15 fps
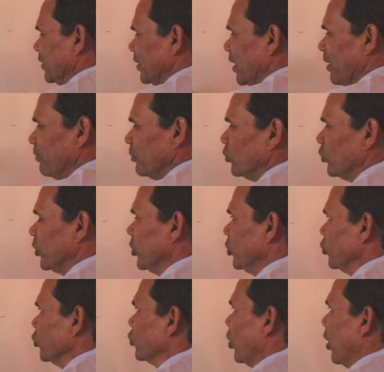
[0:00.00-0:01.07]
exam, you
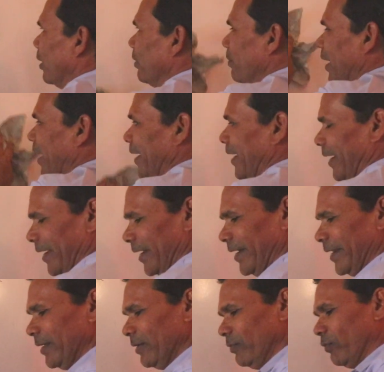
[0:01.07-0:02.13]
need to solve by
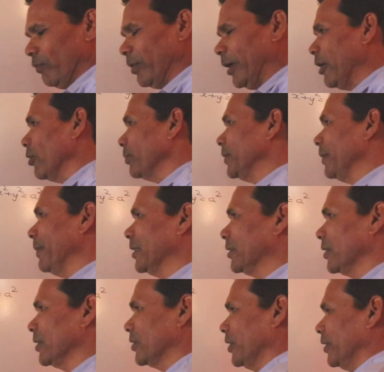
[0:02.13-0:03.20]
any one of the
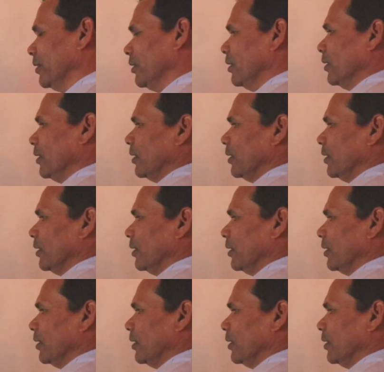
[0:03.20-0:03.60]
method there.